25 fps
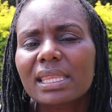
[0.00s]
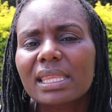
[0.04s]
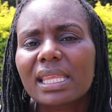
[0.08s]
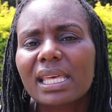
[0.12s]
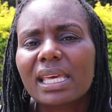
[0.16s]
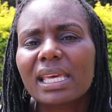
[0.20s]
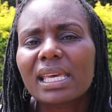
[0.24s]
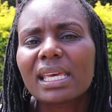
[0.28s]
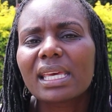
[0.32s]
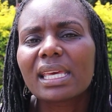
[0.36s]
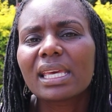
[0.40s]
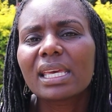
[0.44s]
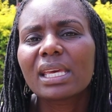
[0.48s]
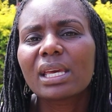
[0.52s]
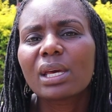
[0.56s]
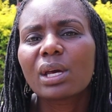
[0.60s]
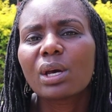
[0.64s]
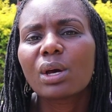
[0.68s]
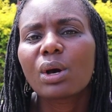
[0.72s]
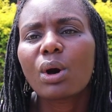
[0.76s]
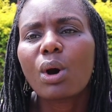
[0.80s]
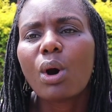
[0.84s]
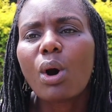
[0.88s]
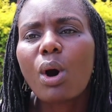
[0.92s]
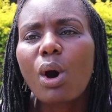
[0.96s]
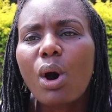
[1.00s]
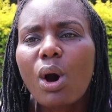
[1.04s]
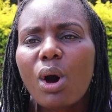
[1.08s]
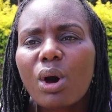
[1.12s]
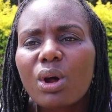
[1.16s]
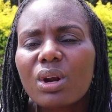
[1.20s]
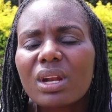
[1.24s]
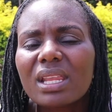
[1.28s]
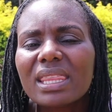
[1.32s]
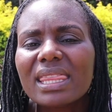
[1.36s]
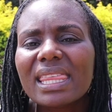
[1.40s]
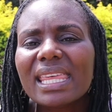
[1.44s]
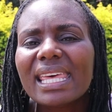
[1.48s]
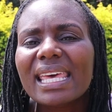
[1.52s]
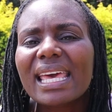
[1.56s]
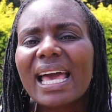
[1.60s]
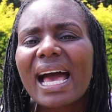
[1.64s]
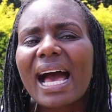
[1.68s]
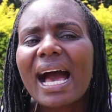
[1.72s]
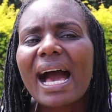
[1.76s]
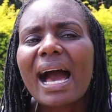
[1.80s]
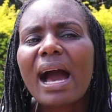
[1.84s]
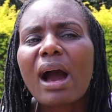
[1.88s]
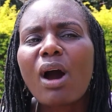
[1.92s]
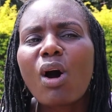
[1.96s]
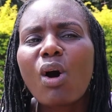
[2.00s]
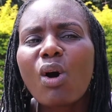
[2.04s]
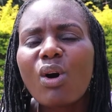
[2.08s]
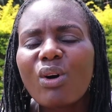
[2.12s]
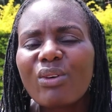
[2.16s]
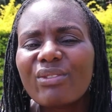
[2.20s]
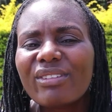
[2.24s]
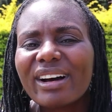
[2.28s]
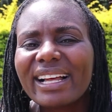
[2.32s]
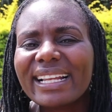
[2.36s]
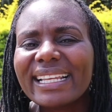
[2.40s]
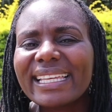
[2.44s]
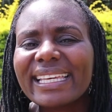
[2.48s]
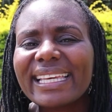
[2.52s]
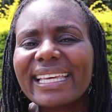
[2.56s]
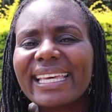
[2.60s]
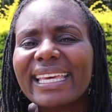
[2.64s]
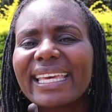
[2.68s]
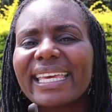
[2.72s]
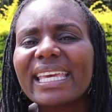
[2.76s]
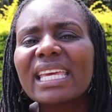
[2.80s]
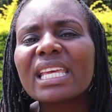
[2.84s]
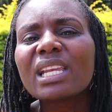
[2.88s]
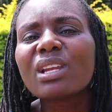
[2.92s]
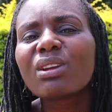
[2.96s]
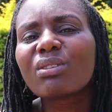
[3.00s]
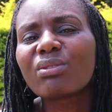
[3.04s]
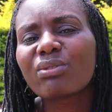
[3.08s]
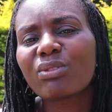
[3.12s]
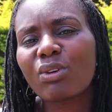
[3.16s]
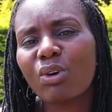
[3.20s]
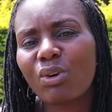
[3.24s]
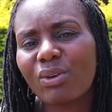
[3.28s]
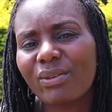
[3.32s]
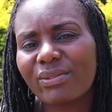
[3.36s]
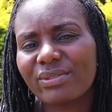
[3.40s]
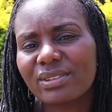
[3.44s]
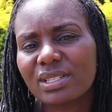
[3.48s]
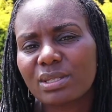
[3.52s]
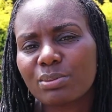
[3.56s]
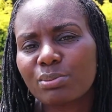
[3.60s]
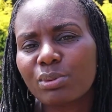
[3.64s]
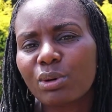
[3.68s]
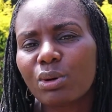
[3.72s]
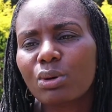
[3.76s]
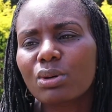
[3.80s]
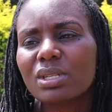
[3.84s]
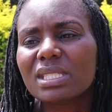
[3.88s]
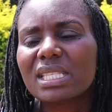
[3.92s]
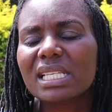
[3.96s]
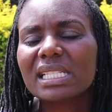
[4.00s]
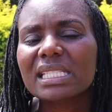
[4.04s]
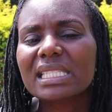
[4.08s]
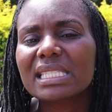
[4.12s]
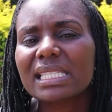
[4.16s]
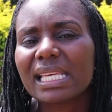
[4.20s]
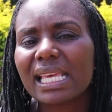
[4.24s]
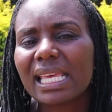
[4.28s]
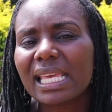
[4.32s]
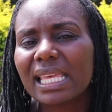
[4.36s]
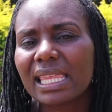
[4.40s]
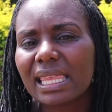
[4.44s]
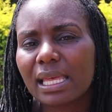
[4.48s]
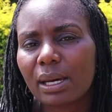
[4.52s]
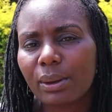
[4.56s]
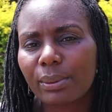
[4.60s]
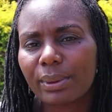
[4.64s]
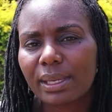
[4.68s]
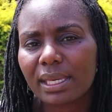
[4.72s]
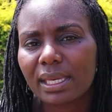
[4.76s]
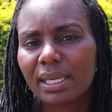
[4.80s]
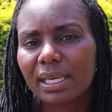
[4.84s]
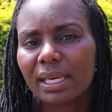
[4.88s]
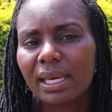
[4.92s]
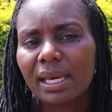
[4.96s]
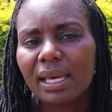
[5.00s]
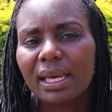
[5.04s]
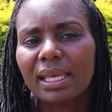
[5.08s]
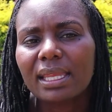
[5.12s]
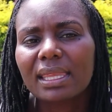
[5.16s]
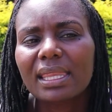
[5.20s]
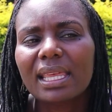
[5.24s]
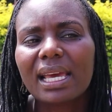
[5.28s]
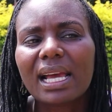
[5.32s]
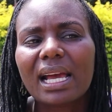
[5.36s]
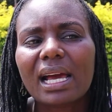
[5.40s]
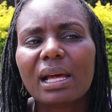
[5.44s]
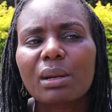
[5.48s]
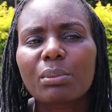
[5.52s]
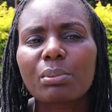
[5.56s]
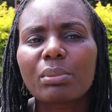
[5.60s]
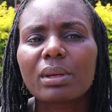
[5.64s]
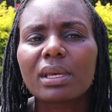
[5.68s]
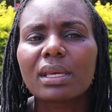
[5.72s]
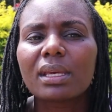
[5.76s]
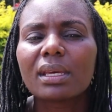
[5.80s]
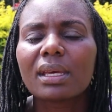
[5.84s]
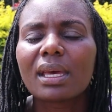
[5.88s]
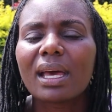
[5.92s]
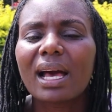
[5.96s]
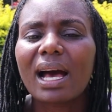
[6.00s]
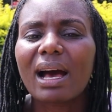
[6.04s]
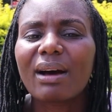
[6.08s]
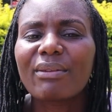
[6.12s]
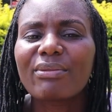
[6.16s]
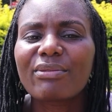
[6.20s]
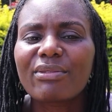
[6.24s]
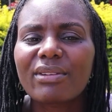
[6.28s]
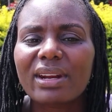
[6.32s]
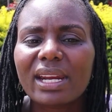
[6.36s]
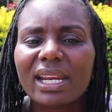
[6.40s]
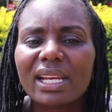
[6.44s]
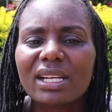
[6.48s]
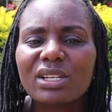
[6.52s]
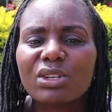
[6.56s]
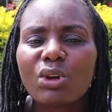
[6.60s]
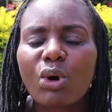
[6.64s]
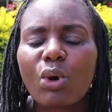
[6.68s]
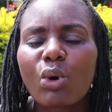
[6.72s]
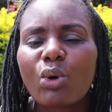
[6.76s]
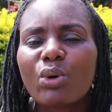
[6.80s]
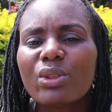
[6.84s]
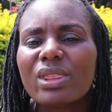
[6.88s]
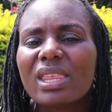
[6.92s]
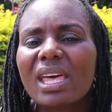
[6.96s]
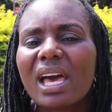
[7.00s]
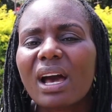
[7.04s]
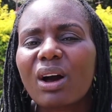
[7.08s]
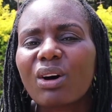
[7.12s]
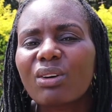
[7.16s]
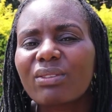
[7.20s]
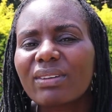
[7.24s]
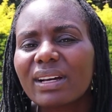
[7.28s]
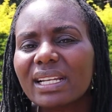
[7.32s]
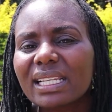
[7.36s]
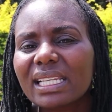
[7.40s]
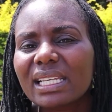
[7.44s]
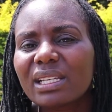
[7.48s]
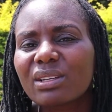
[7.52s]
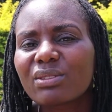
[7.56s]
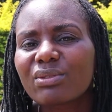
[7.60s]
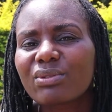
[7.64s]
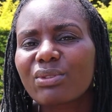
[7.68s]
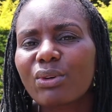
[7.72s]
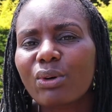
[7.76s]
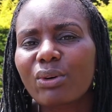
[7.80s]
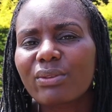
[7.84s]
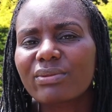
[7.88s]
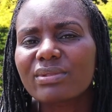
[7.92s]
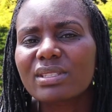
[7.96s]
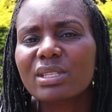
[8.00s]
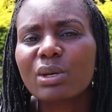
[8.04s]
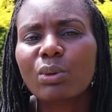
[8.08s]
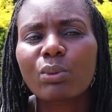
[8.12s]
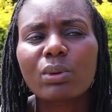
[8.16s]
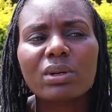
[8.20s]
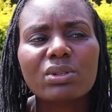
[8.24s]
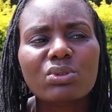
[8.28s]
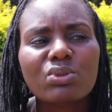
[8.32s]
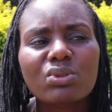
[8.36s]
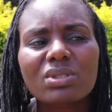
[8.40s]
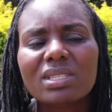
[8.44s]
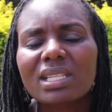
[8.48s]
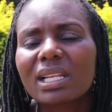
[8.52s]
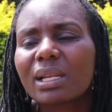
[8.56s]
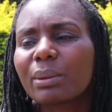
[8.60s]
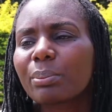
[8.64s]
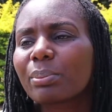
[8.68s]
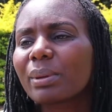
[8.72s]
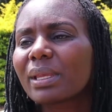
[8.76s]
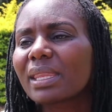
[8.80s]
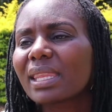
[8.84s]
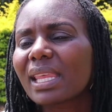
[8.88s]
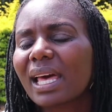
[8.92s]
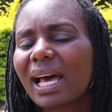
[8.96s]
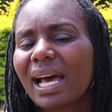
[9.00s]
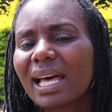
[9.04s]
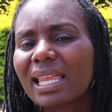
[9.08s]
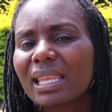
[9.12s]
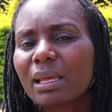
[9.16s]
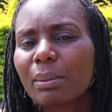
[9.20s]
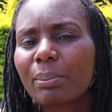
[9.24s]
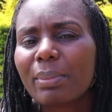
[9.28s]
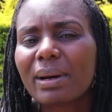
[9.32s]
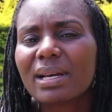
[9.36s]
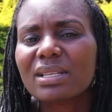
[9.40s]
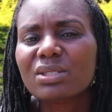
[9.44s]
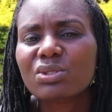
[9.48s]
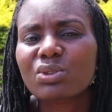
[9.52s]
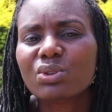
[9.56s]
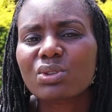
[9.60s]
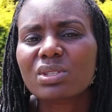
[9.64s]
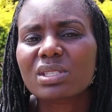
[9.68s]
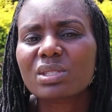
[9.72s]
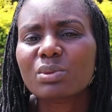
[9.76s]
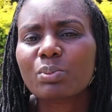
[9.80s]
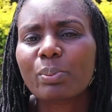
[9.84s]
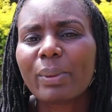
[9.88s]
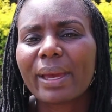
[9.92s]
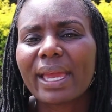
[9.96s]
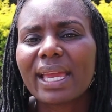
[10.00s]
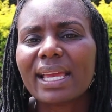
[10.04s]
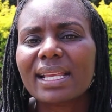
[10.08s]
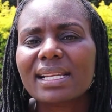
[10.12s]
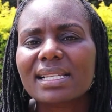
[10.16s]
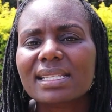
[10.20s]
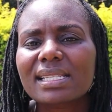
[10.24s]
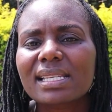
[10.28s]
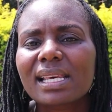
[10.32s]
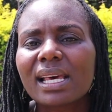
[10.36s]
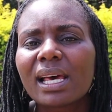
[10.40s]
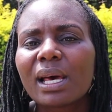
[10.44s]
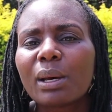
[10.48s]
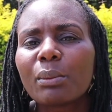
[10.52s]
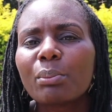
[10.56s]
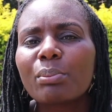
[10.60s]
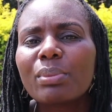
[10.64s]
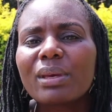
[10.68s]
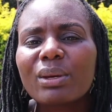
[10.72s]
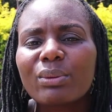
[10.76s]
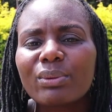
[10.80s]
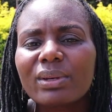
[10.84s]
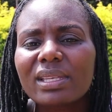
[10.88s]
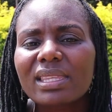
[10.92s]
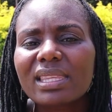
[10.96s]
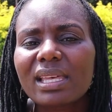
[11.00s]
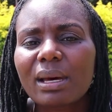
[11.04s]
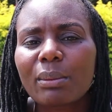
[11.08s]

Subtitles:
they are overly involved, because it's either way. They can be afraid or they are overly involved. They want to sleep in the other person's bed, be with